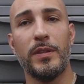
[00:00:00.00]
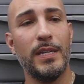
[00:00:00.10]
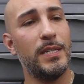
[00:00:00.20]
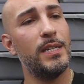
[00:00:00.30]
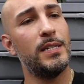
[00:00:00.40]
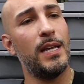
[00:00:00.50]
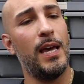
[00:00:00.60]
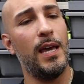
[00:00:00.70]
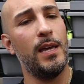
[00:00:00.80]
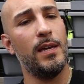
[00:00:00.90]
This is
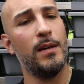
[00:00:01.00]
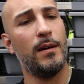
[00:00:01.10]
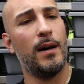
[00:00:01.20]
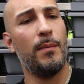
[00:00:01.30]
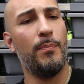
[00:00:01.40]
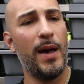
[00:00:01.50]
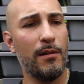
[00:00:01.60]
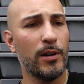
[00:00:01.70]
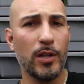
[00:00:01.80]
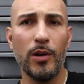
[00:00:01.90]
a uh,
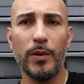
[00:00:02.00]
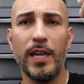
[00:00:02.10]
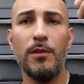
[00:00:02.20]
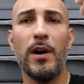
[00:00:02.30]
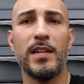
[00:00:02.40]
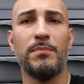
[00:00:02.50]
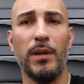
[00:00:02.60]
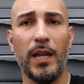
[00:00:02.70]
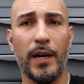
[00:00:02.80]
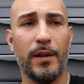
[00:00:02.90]
Paraglow Key West
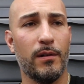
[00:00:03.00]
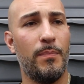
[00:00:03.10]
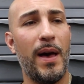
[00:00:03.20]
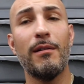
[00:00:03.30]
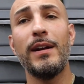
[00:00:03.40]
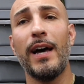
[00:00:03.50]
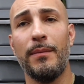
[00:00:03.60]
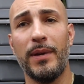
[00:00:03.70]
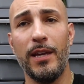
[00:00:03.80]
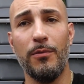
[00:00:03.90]
blood, or a
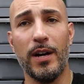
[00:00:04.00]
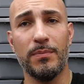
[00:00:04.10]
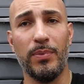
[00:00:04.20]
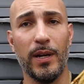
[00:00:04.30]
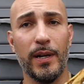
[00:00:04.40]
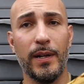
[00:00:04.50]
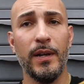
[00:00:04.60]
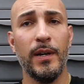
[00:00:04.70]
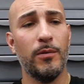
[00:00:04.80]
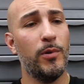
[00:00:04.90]
Paradigm Key West blood,
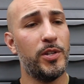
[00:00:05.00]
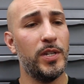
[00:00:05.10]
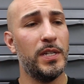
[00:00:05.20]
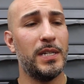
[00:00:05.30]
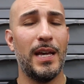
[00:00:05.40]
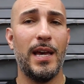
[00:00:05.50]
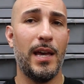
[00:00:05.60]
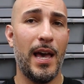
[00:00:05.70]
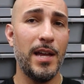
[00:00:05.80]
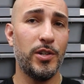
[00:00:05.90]
which is a
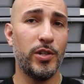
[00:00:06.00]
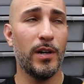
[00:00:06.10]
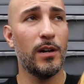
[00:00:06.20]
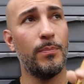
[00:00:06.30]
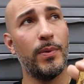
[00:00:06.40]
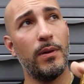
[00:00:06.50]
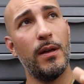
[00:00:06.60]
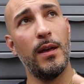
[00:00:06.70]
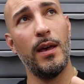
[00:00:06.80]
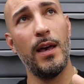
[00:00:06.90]
het sharp,
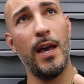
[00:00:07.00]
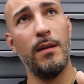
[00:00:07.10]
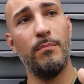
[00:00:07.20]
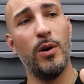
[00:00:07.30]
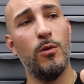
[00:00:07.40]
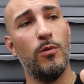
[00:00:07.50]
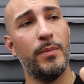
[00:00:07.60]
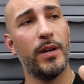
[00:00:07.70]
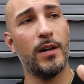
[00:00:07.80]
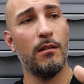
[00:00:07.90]
het bow
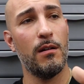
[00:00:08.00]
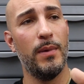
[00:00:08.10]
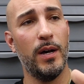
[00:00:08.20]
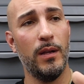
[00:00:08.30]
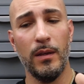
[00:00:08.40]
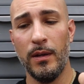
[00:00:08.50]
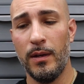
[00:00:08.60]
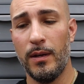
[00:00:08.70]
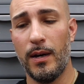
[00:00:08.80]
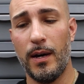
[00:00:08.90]
woman caramel,
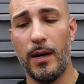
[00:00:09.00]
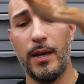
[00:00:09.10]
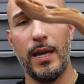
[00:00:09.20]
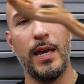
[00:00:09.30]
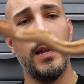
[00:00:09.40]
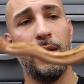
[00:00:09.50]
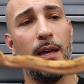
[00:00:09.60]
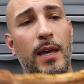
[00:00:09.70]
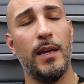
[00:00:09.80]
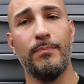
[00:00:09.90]
uh, and
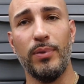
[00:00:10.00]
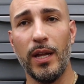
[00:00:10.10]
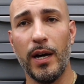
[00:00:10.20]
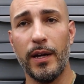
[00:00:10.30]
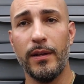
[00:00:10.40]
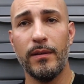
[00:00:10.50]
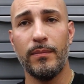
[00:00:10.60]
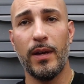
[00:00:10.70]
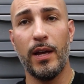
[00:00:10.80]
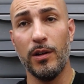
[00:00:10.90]
a blood,
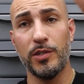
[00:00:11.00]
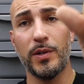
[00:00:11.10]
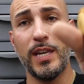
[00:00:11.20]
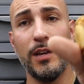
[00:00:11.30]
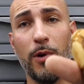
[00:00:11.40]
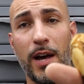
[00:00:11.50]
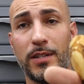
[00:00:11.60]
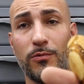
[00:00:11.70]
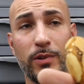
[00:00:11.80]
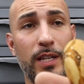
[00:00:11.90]
and also Key
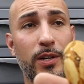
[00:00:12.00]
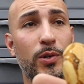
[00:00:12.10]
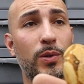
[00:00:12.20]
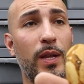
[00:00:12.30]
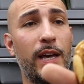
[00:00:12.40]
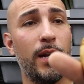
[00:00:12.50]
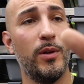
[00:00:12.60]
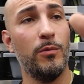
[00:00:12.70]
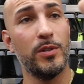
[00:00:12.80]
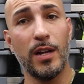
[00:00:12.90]
West. Really cool
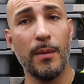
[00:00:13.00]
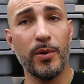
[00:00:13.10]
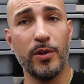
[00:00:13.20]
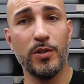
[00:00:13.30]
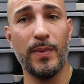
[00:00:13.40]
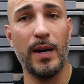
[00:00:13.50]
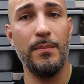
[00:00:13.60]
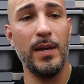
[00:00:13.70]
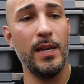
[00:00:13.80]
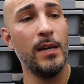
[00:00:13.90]
animal, was not produced by
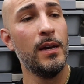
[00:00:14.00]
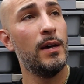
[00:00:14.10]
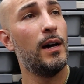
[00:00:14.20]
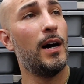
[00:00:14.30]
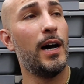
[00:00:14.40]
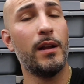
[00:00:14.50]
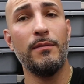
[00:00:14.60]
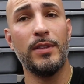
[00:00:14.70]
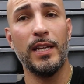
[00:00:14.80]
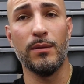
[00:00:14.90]
me. Uh, I don't
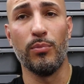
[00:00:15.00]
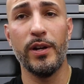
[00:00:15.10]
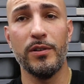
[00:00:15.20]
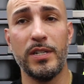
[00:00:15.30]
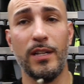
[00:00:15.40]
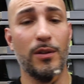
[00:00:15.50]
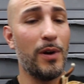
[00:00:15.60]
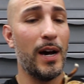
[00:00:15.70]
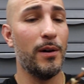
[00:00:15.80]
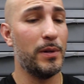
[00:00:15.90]
even think the breeder's still
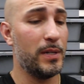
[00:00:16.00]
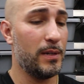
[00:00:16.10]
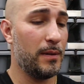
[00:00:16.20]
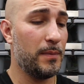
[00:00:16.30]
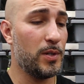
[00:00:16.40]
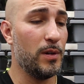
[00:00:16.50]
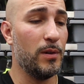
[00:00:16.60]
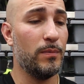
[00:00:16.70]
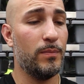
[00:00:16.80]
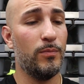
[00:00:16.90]
around,
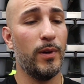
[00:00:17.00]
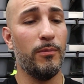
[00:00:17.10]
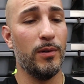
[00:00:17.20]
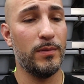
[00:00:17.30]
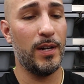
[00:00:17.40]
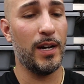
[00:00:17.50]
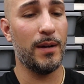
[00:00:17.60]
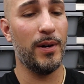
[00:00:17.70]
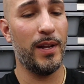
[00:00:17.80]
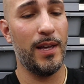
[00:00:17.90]
so we won't talk
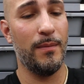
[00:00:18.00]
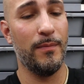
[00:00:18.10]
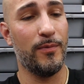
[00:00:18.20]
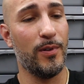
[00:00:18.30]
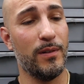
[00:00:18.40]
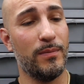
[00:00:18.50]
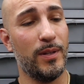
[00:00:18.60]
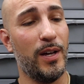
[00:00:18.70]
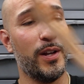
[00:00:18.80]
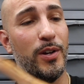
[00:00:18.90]
about him for a
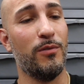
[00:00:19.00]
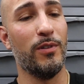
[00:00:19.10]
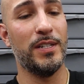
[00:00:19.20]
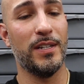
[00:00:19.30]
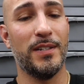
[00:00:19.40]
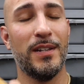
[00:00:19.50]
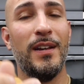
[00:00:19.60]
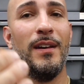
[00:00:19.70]
lot of good reasons.